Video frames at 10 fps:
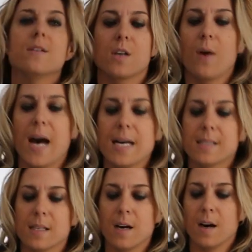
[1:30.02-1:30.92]
So
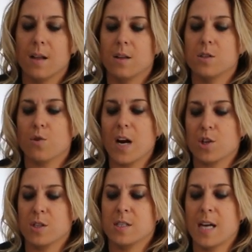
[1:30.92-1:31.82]
as the, the
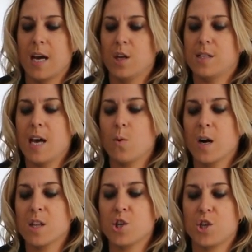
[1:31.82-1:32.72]
direction state, you take
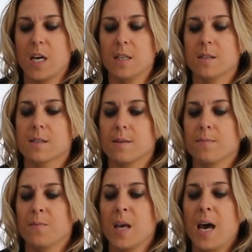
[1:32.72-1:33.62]
one of the sheets,
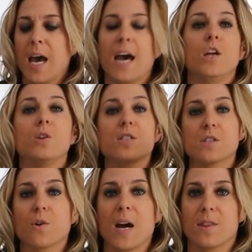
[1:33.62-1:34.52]
and this is
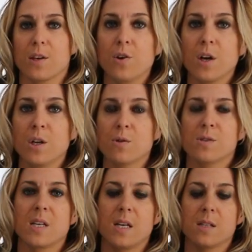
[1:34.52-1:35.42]
the great thing, you can
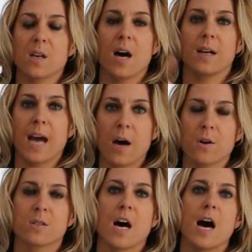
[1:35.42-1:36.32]
use these on
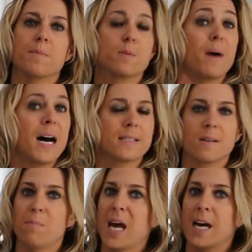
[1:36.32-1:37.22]
countertops, pots
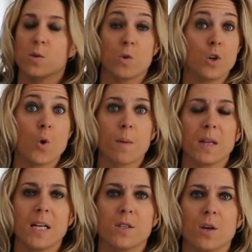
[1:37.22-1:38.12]
and pans, which you
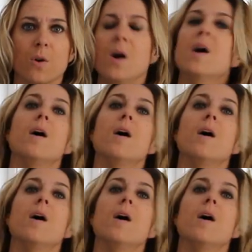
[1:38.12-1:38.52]
normally do,